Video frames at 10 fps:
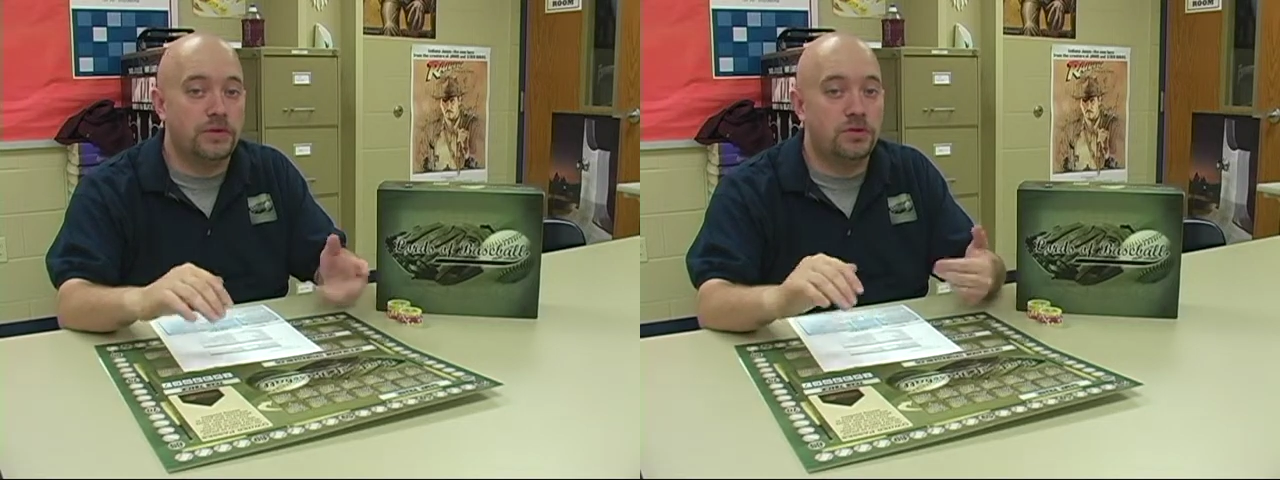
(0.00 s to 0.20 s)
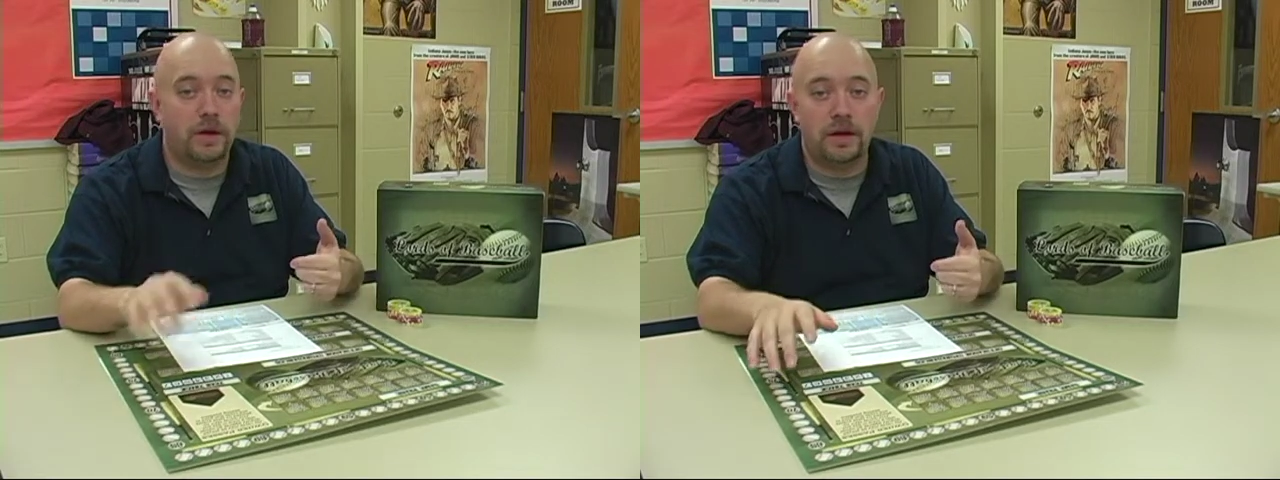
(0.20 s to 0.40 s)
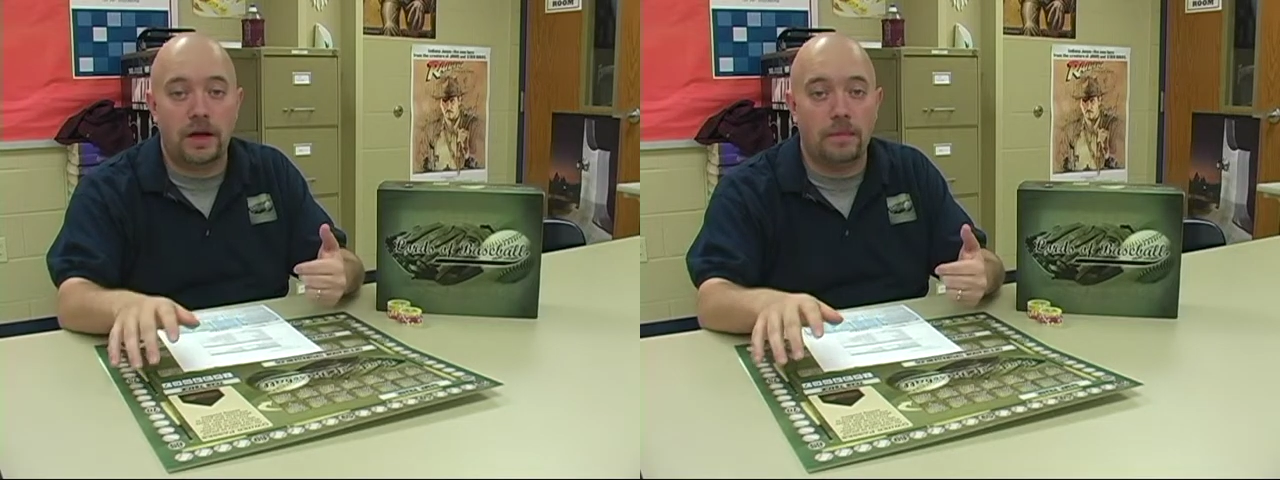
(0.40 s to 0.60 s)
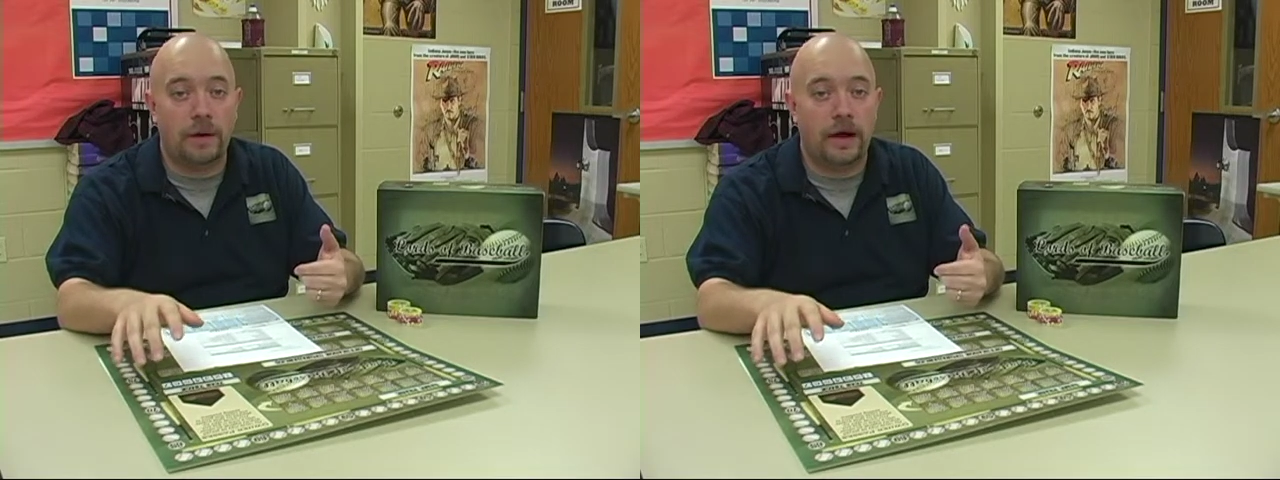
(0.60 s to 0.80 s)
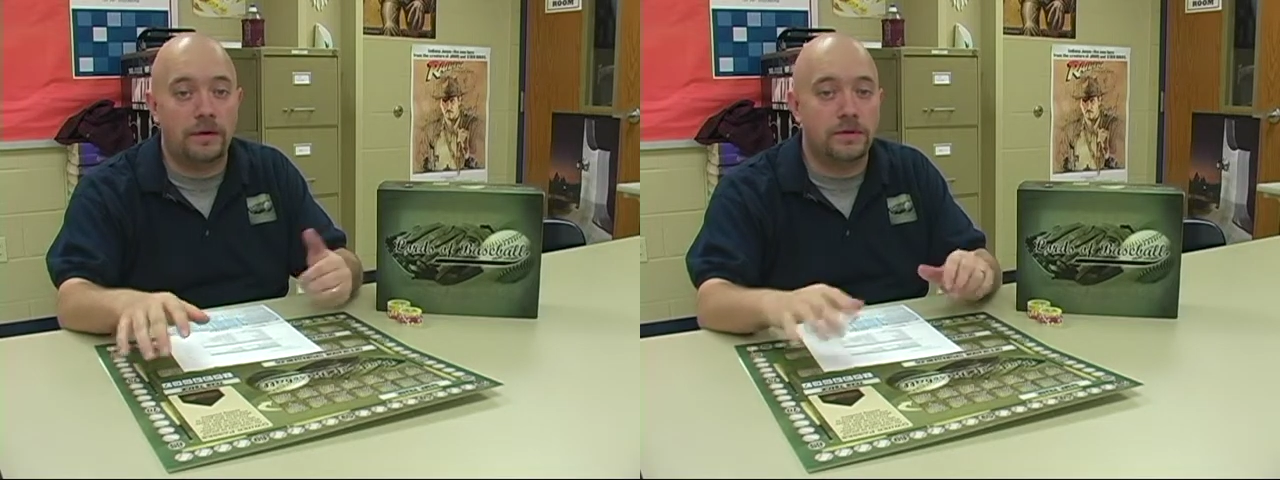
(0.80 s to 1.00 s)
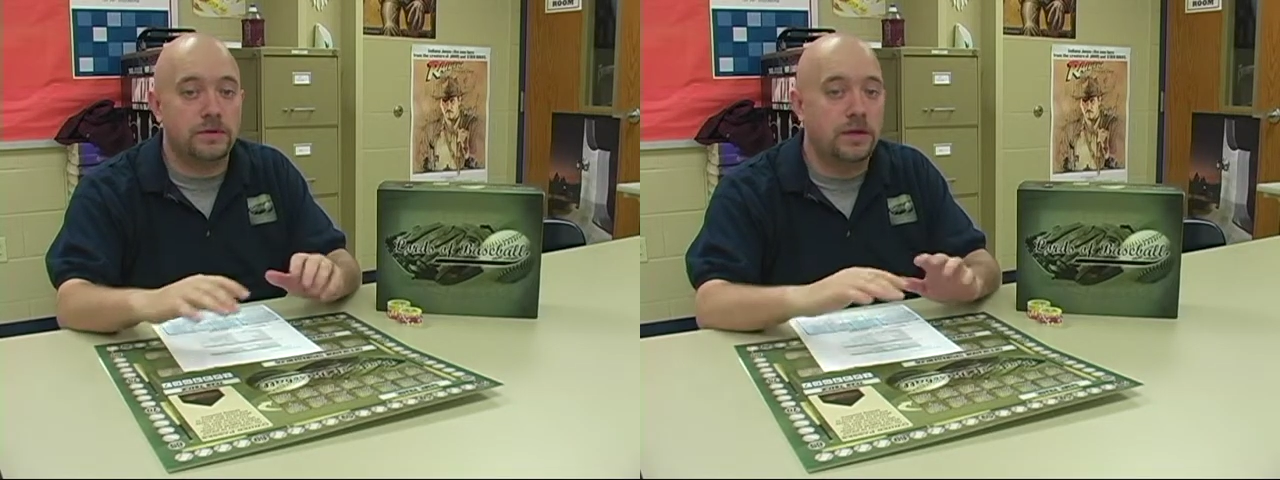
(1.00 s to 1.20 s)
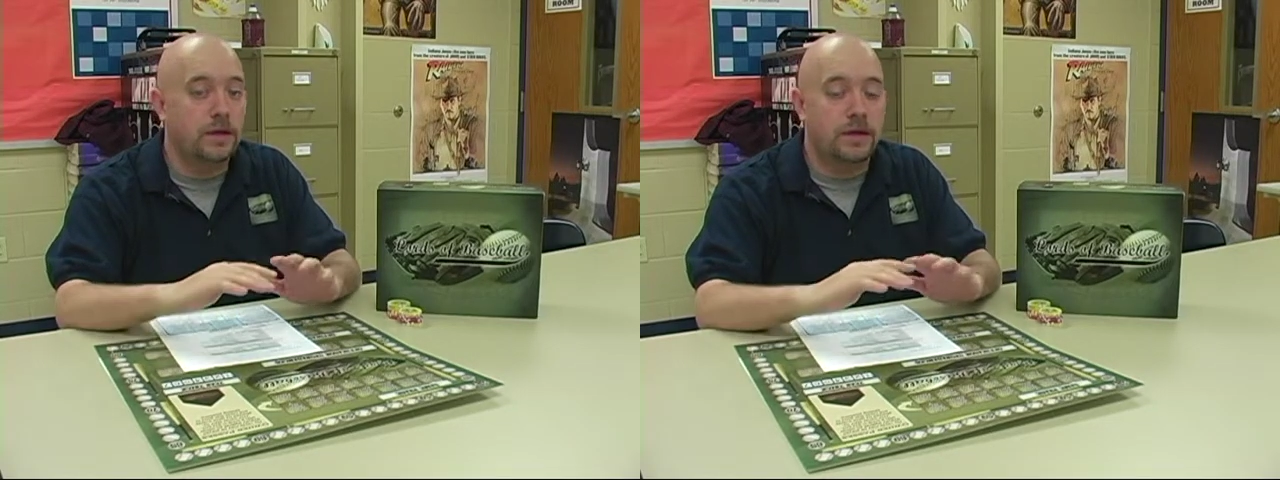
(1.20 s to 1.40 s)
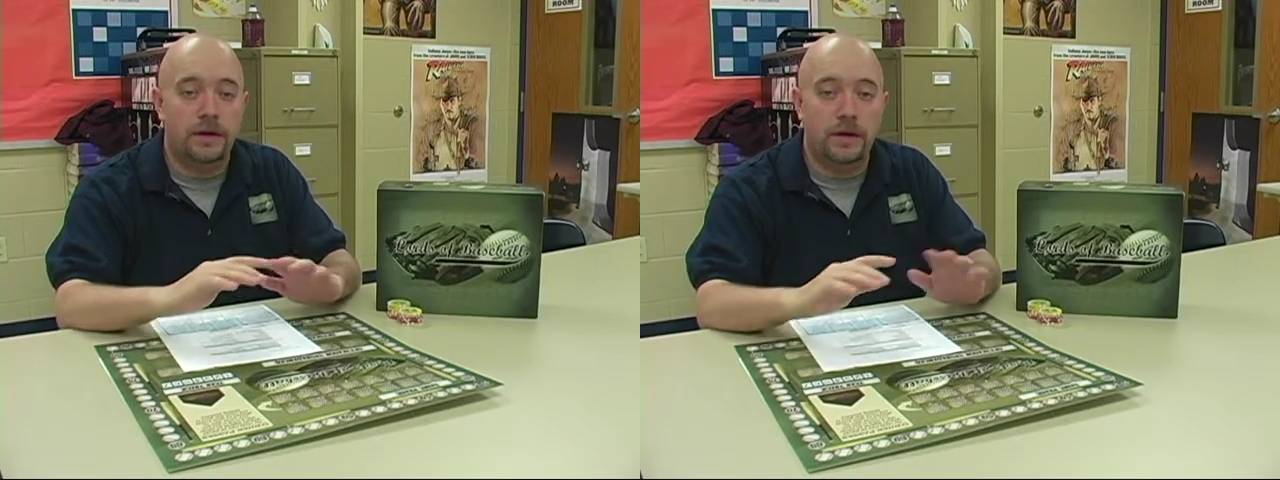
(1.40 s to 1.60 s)
striking out batters,
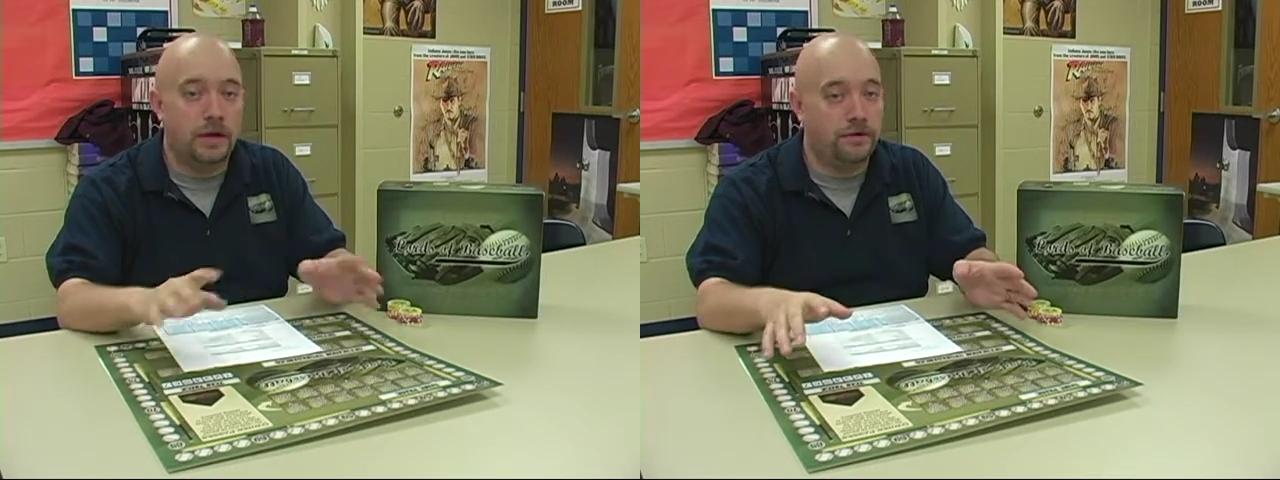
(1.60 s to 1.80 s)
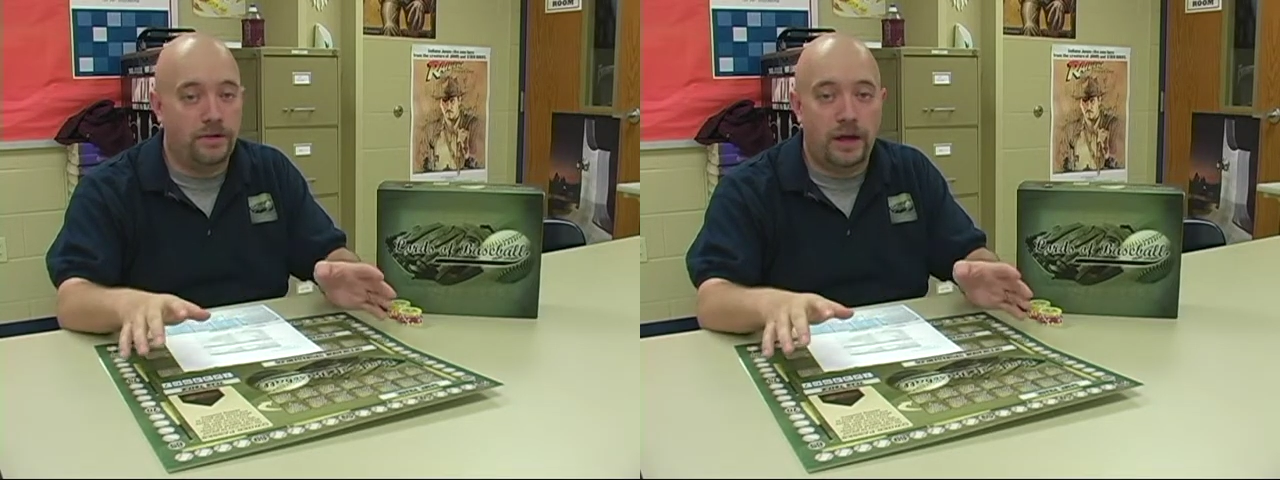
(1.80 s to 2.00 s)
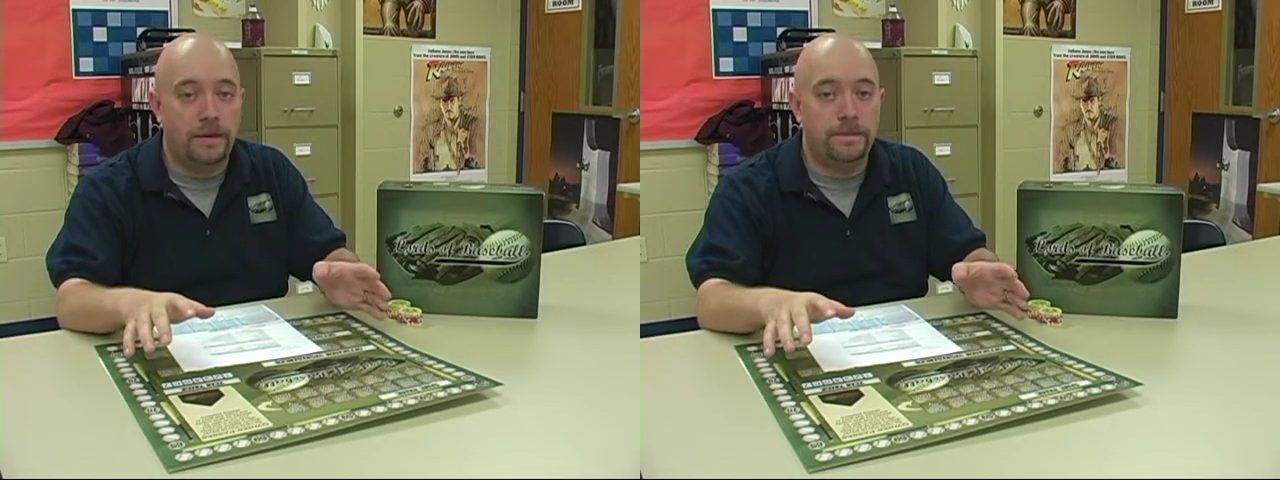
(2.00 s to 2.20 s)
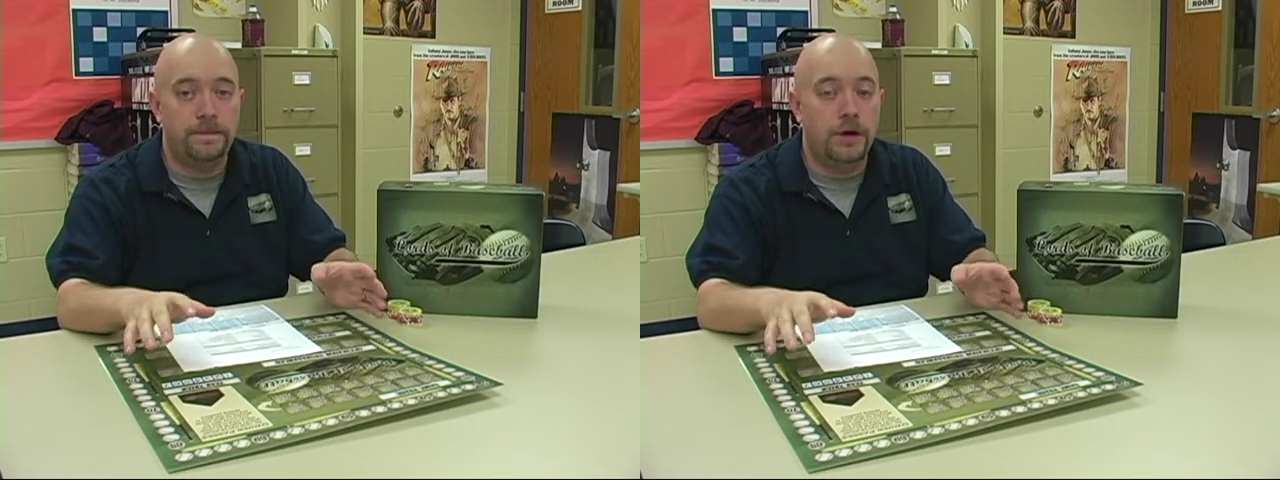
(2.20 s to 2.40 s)
none of that.